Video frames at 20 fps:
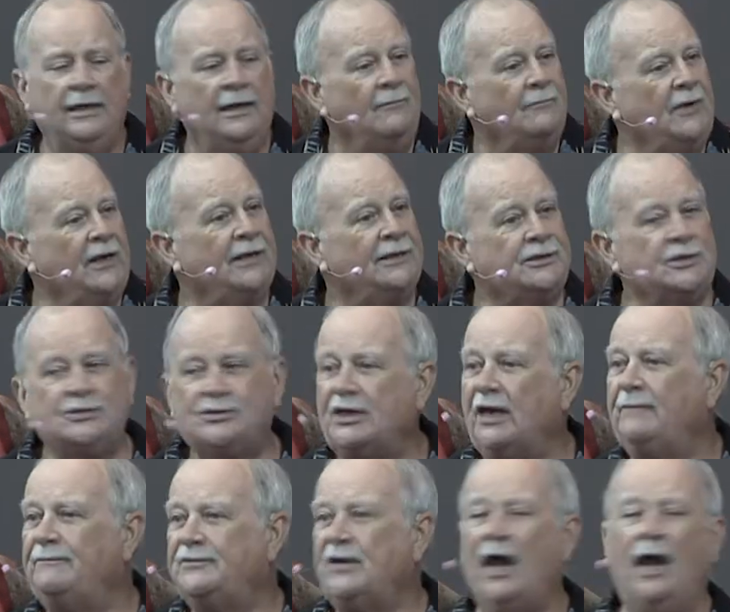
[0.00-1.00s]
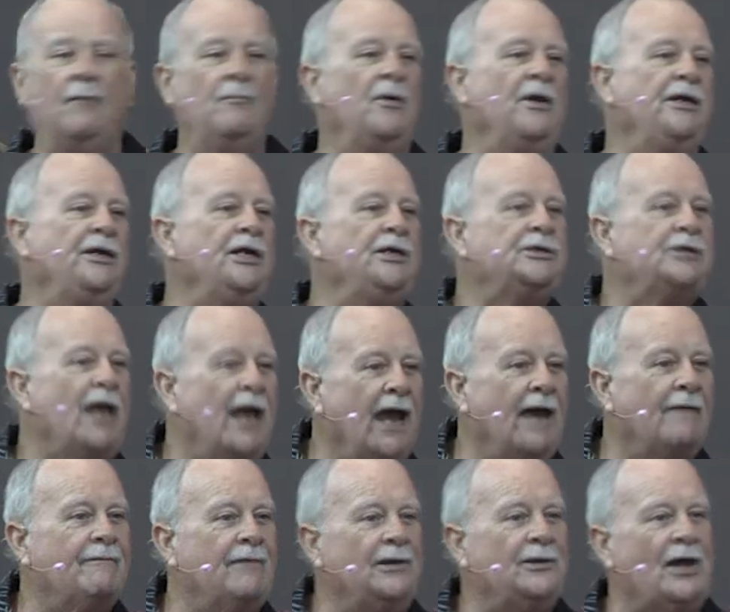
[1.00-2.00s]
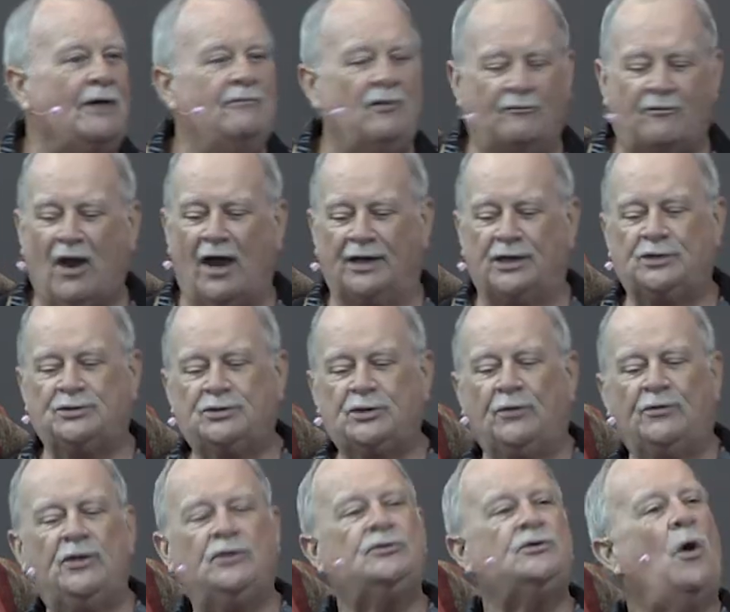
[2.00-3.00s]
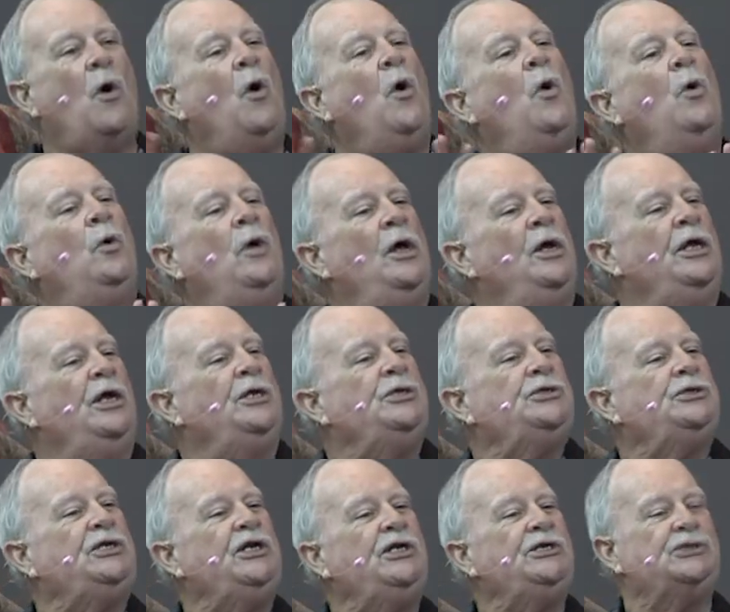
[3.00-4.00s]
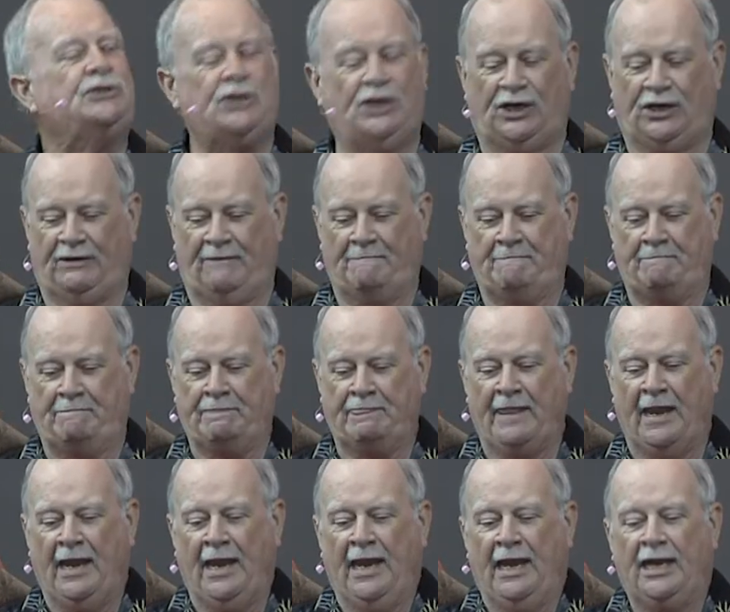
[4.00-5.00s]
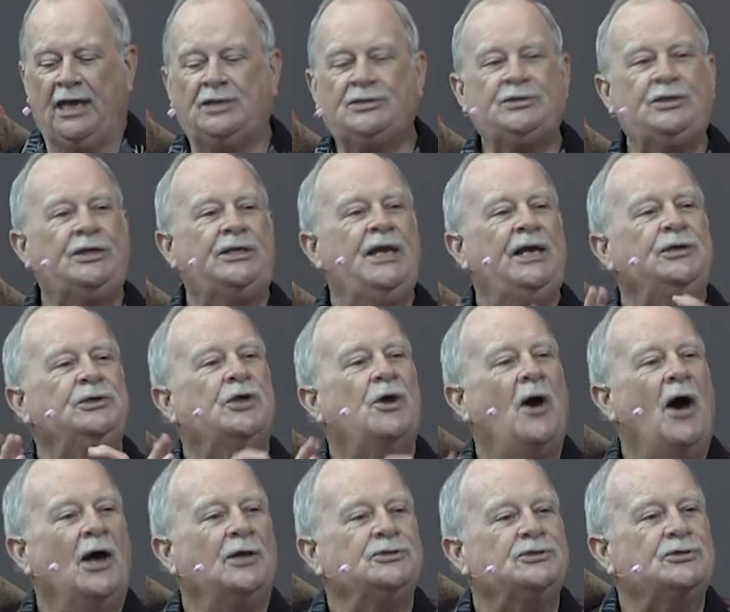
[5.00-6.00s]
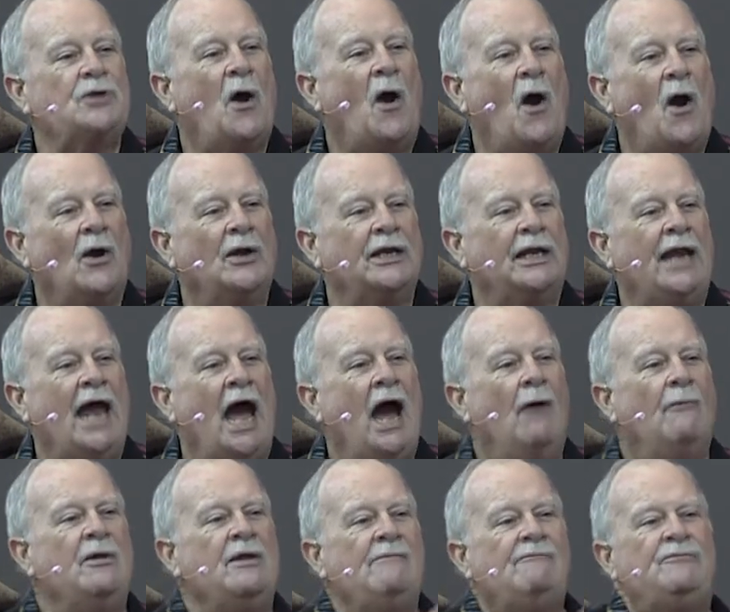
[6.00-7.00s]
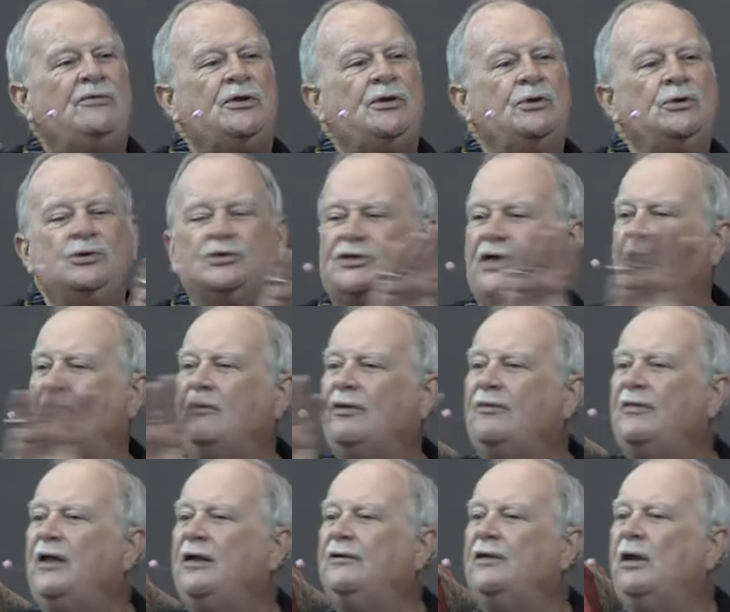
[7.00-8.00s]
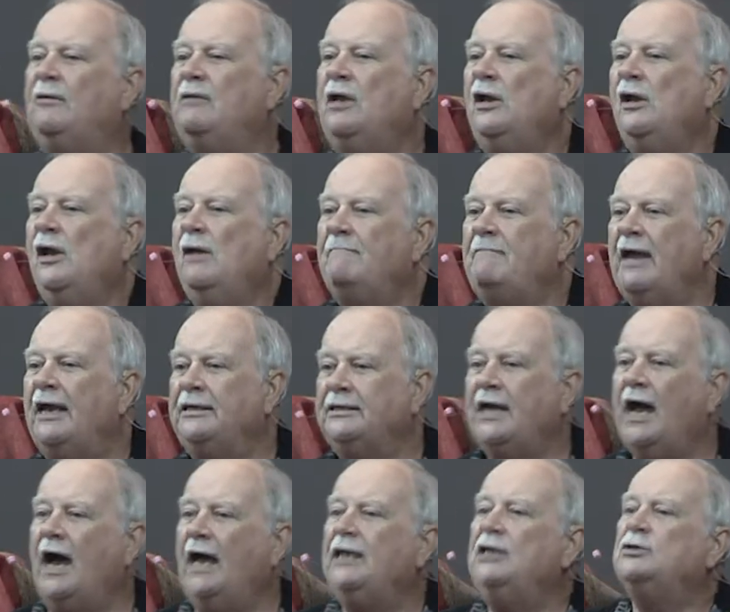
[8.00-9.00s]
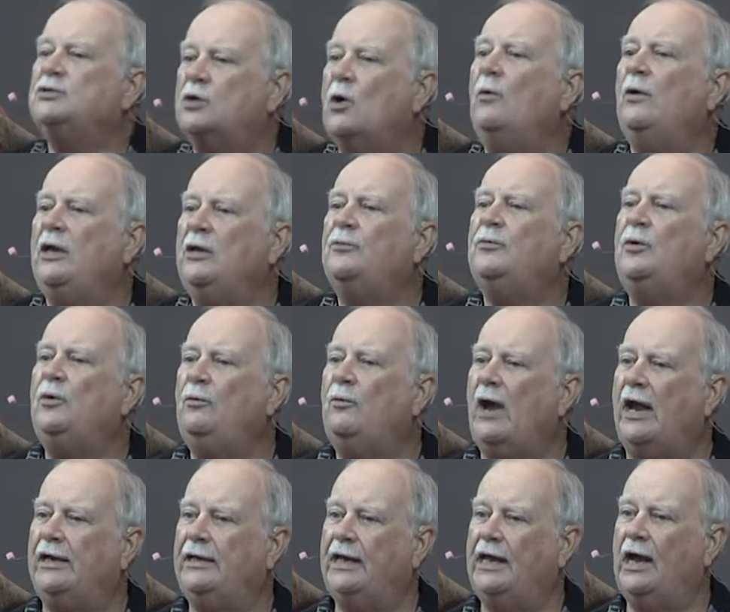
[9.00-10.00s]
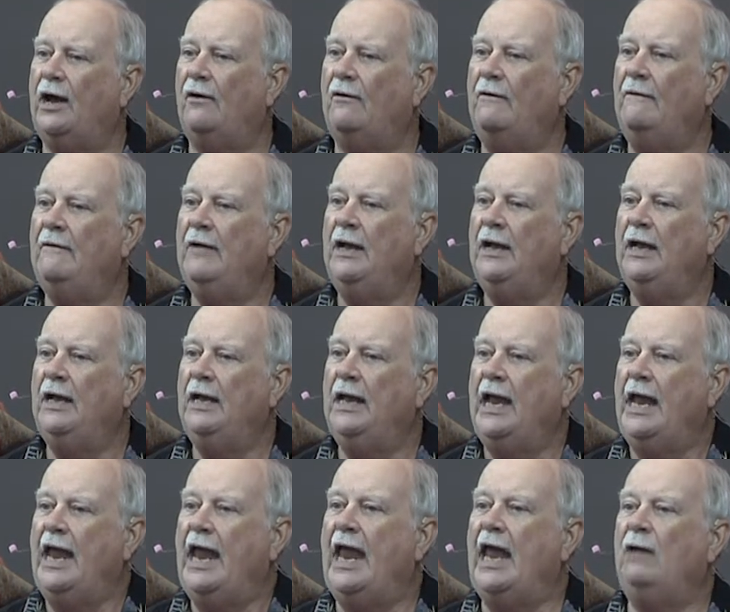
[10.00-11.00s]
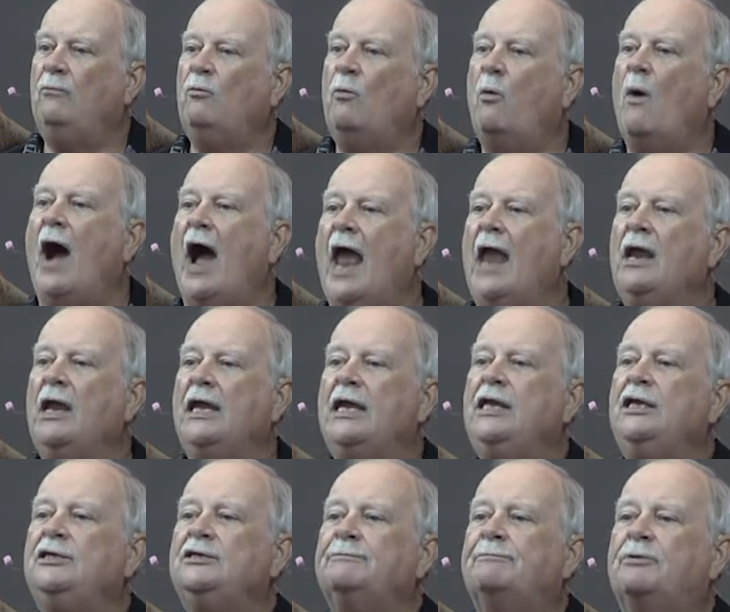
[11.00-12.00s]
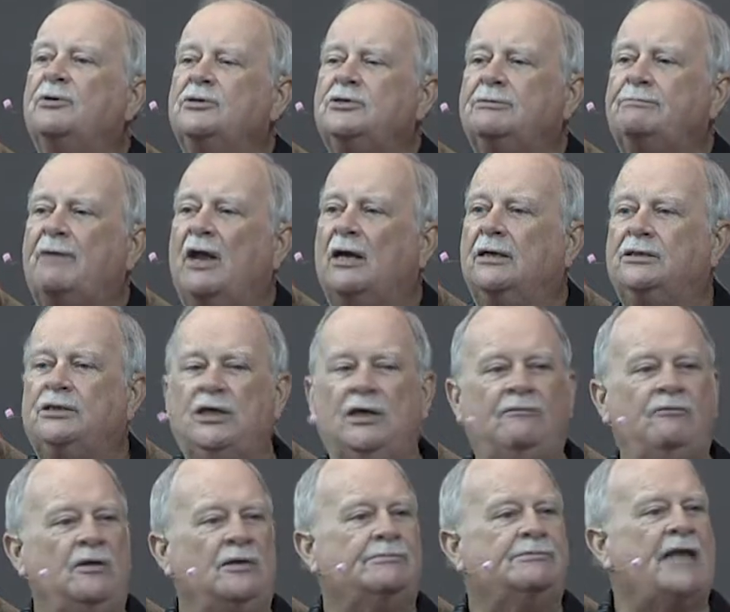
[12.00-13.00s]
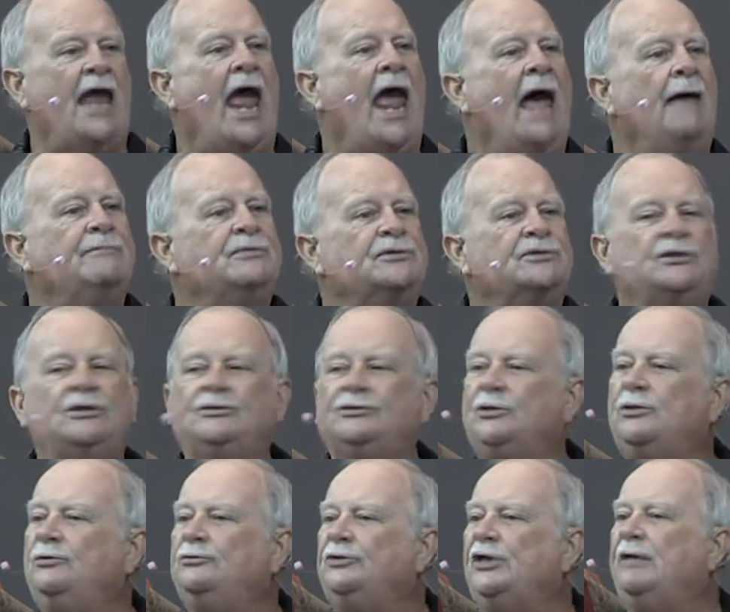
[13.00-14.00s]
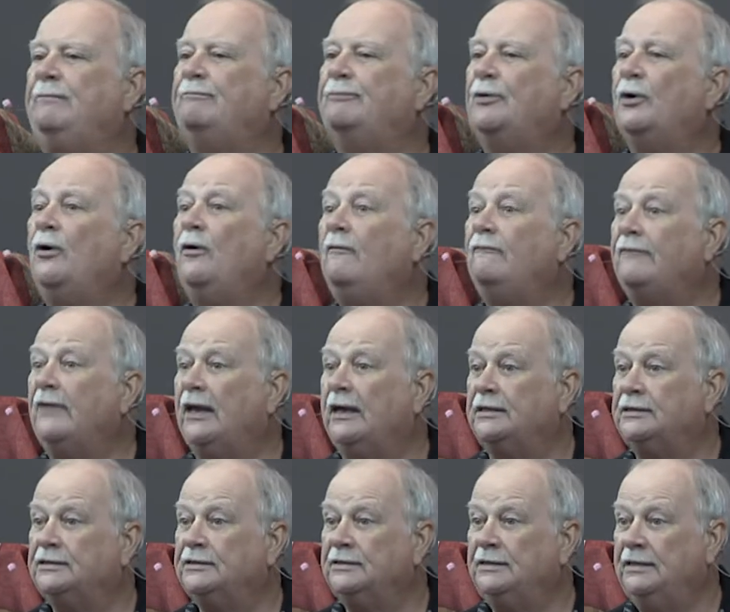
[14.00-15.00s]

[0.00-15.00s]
But at the same time, we need to have the love of God. And so this whole teaching is to get God's heart and how he views everything that mankind is going through right now and why his perspective is absolutely perfect